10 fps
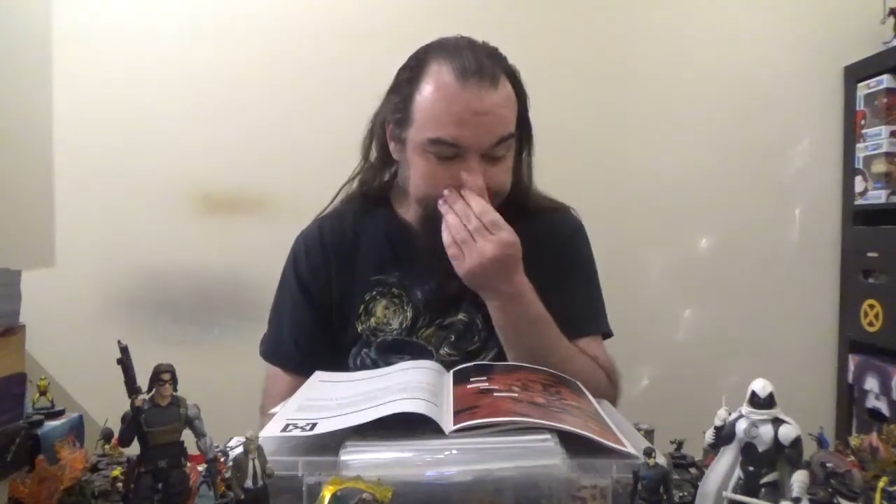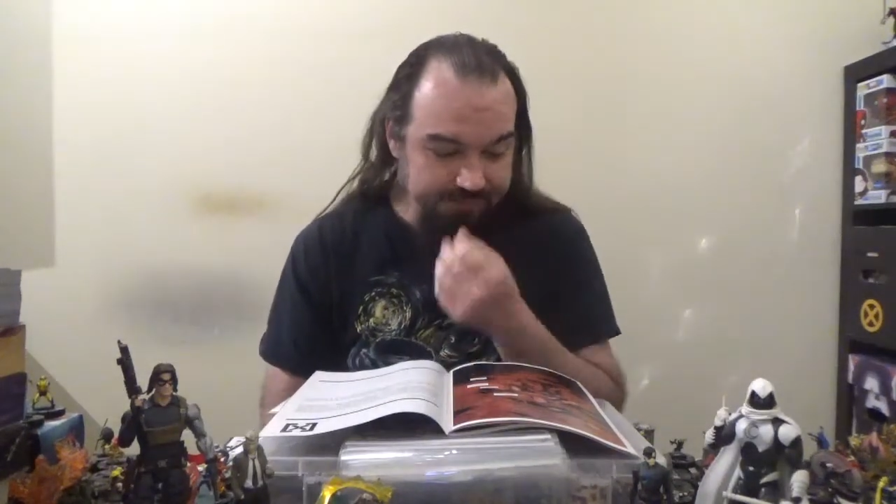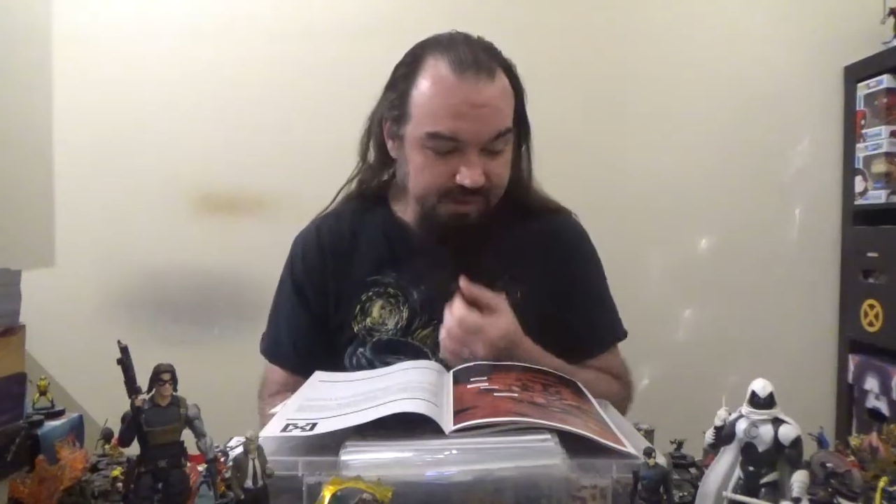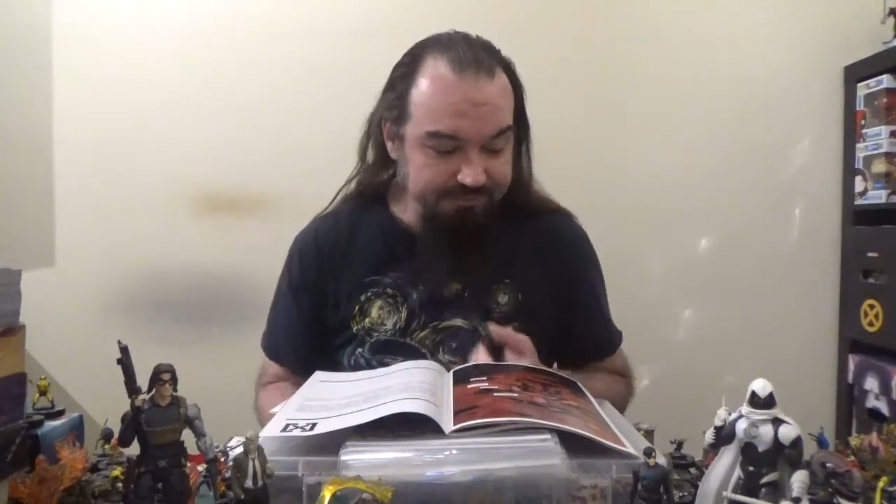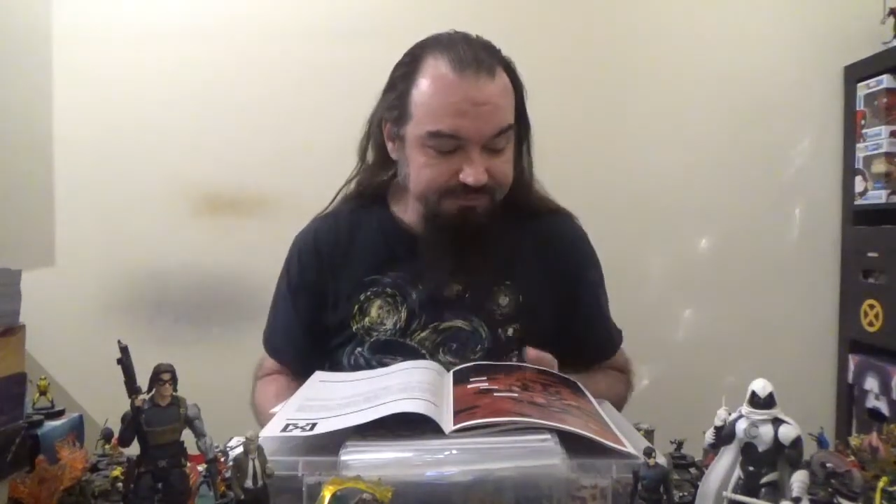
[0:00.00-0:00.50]

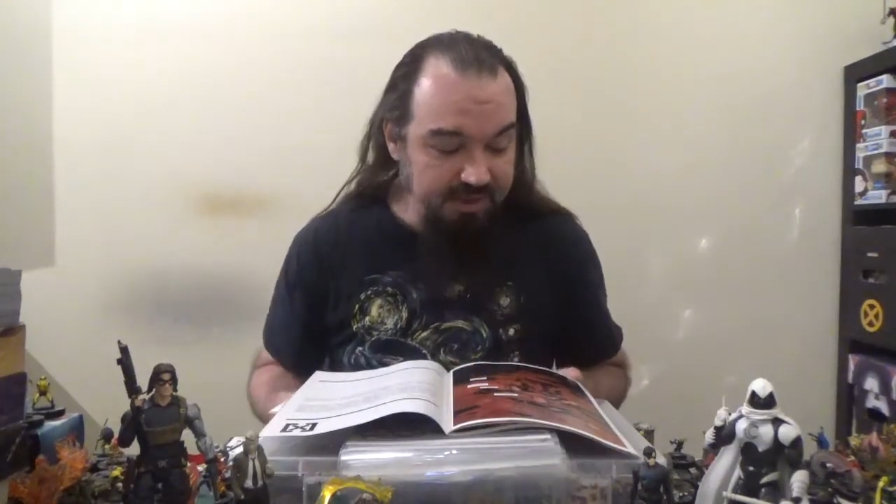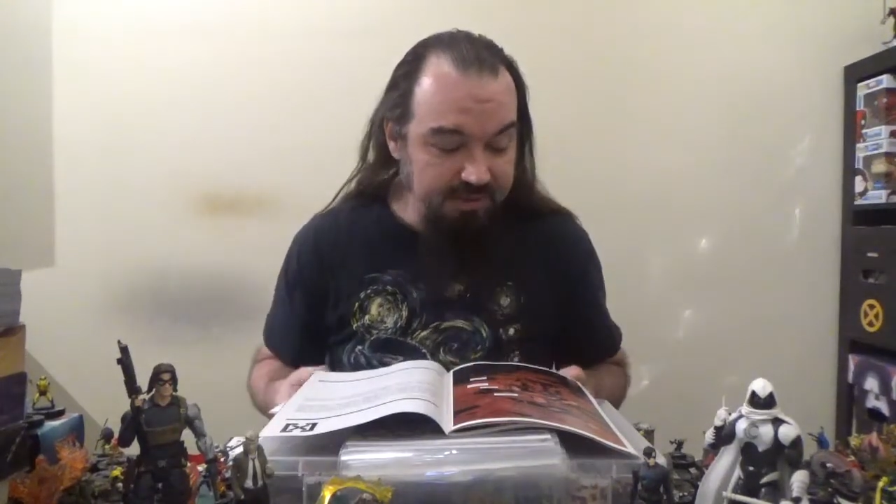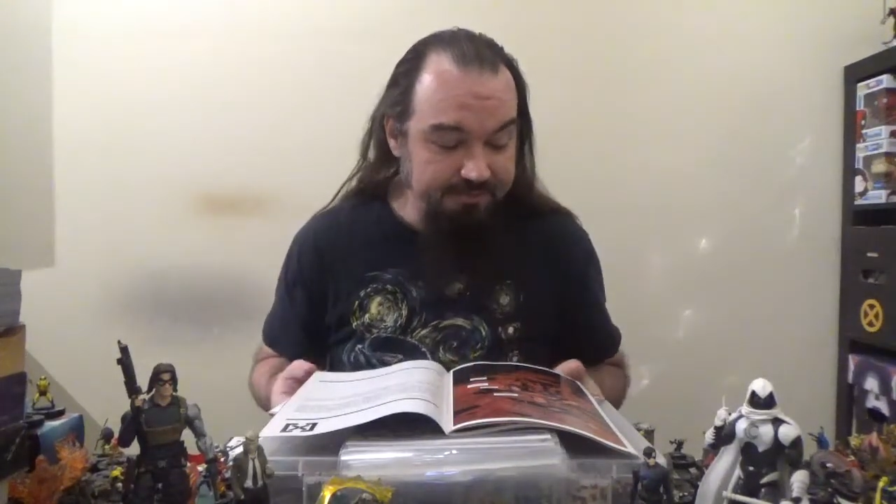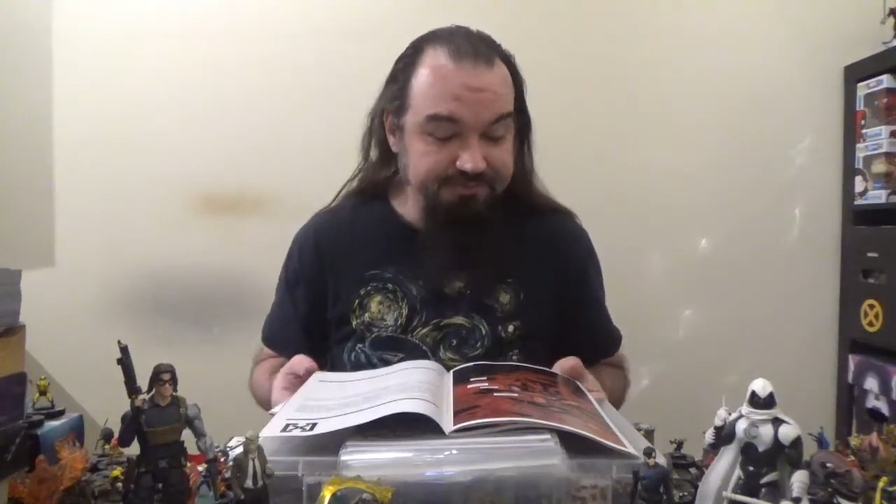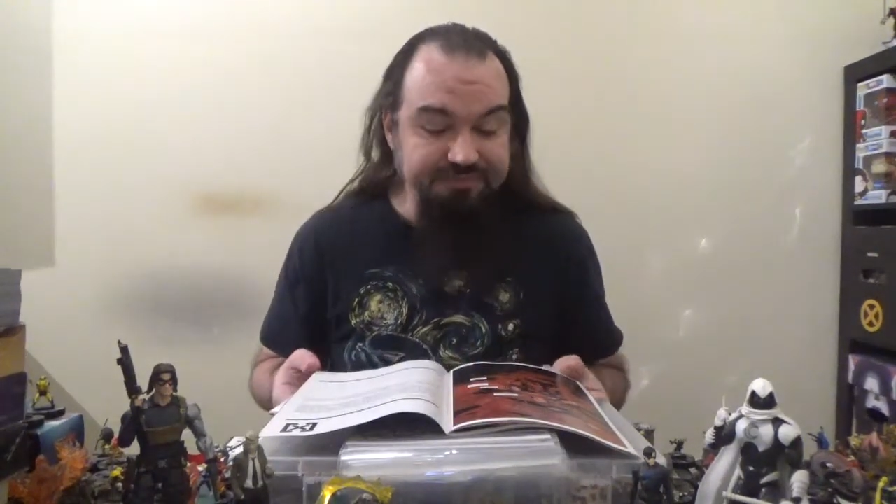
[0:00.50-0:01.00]
But
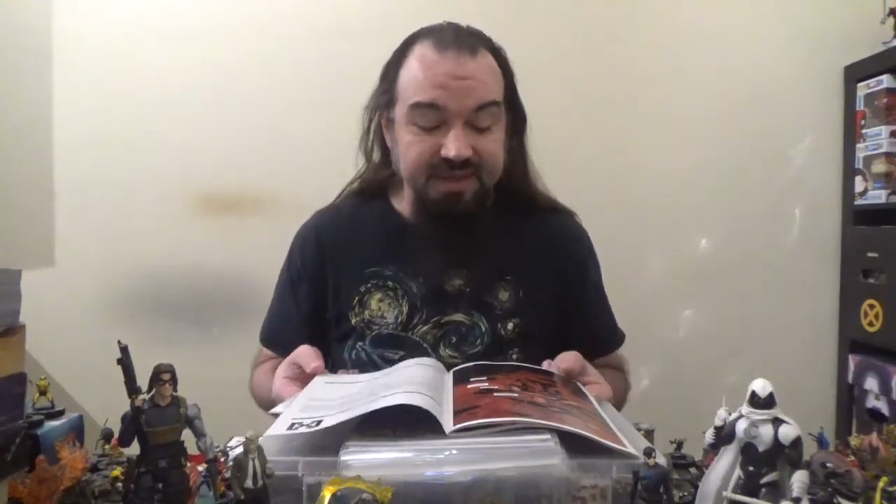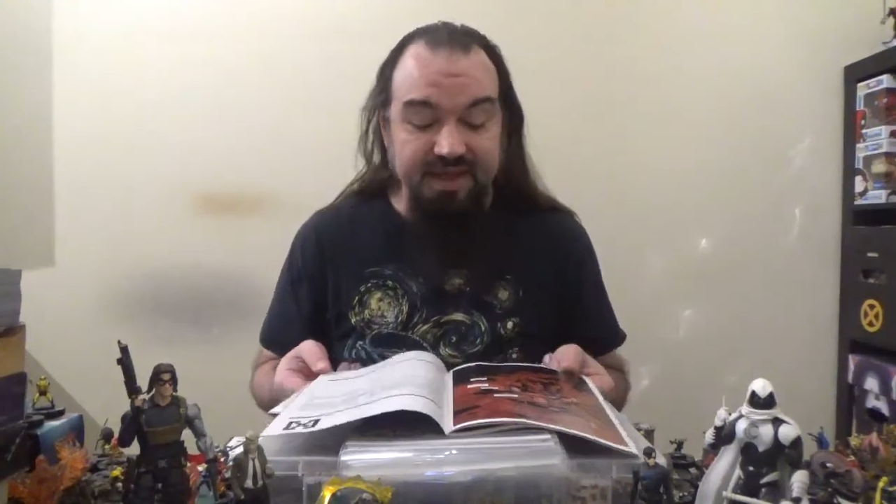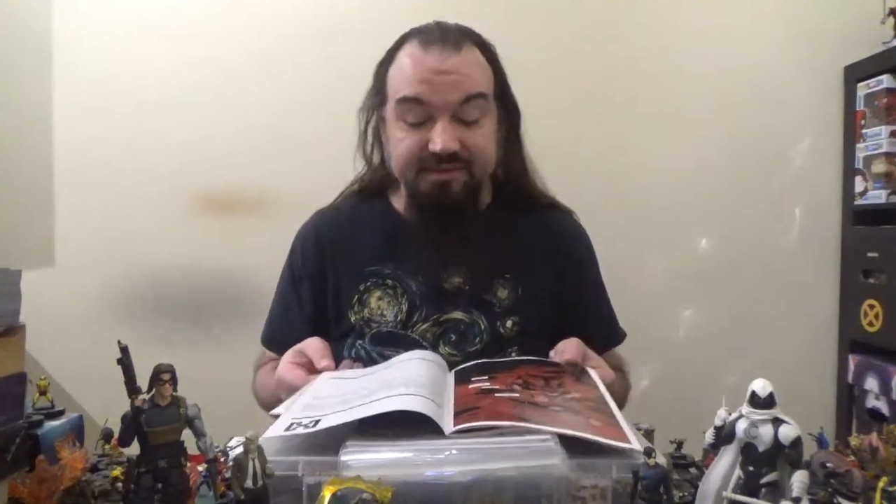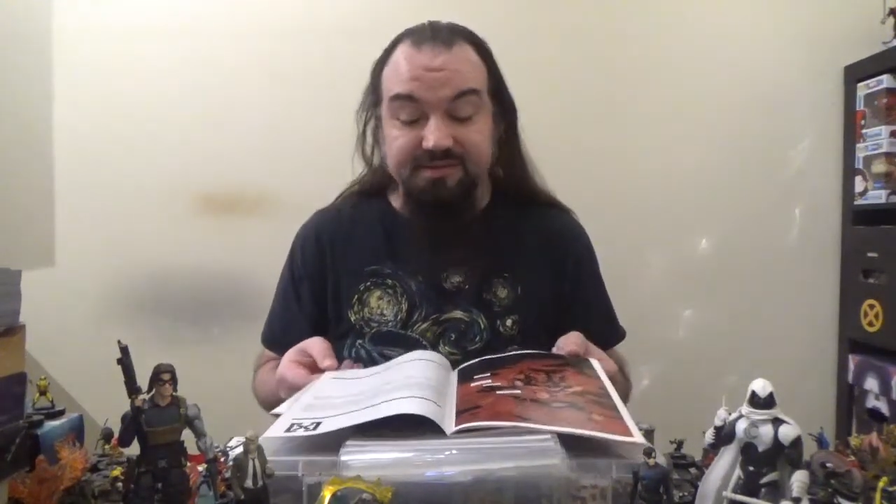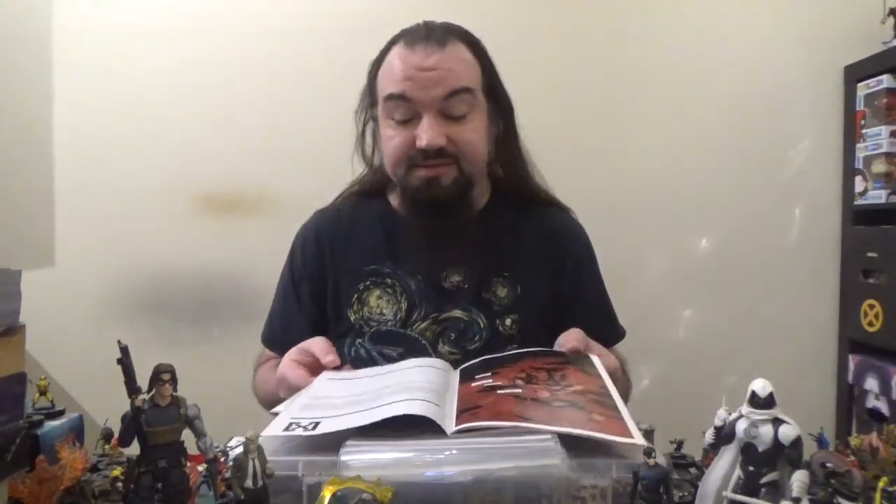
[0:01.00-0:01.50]
anyway,
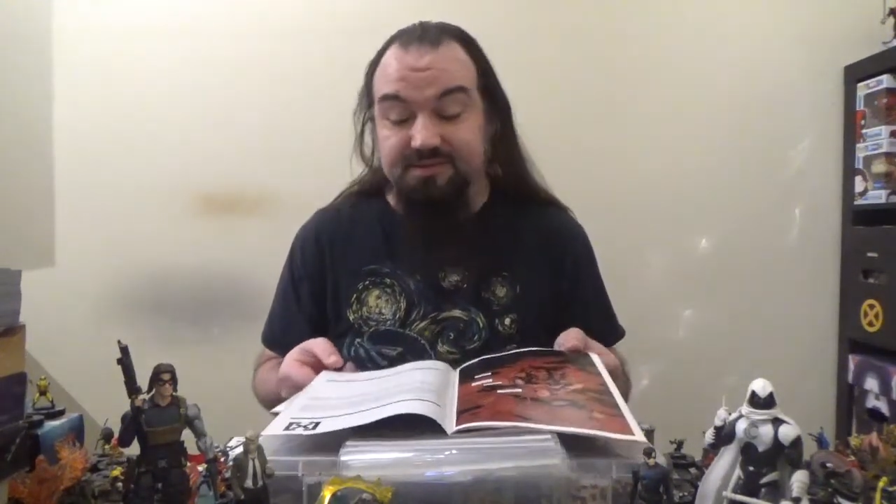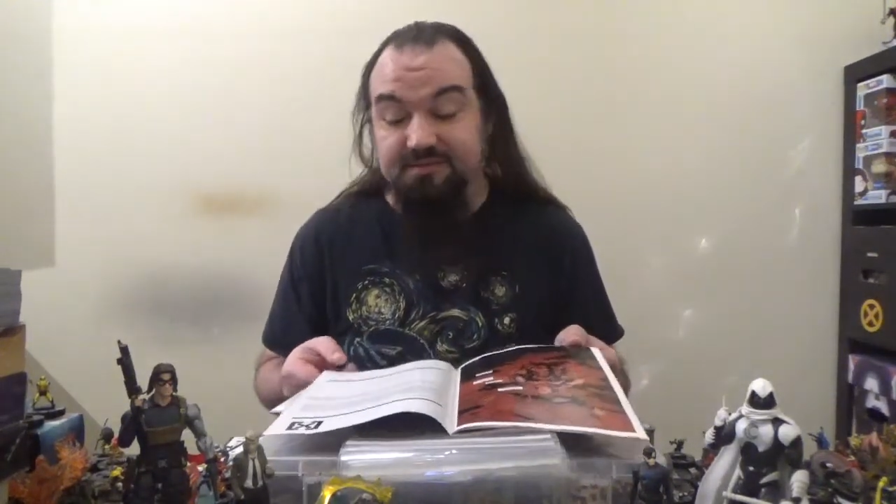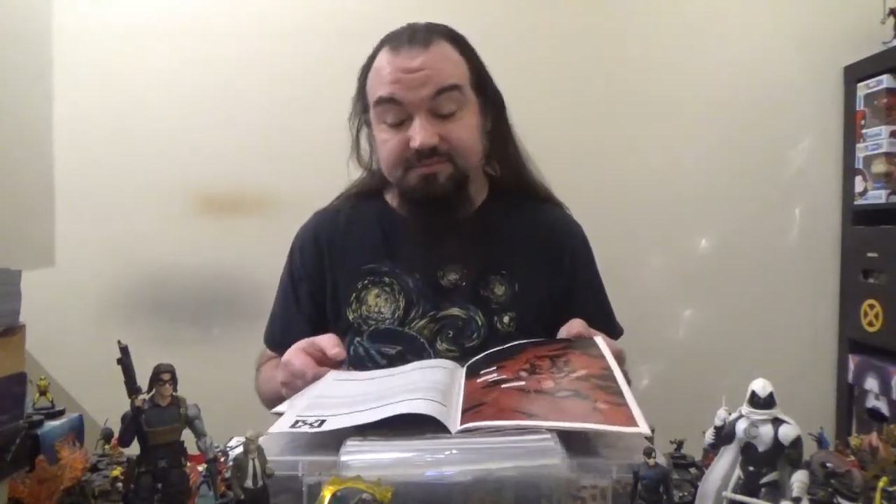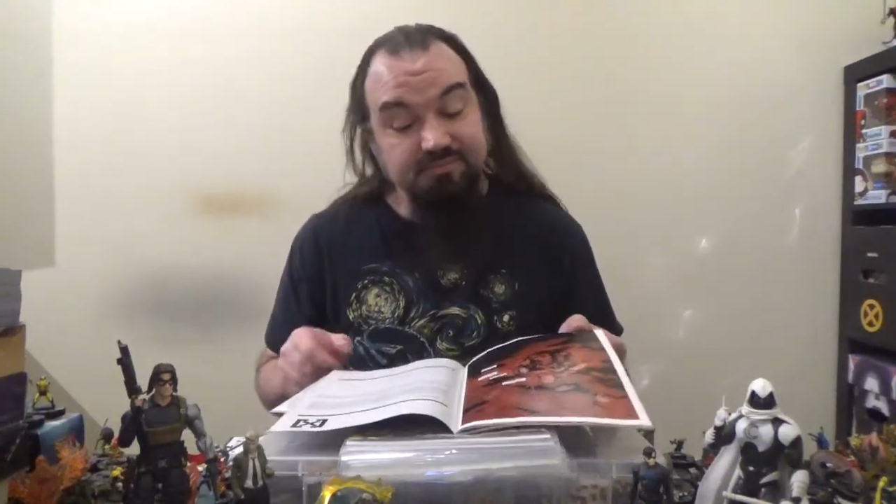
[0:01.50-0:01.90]
that's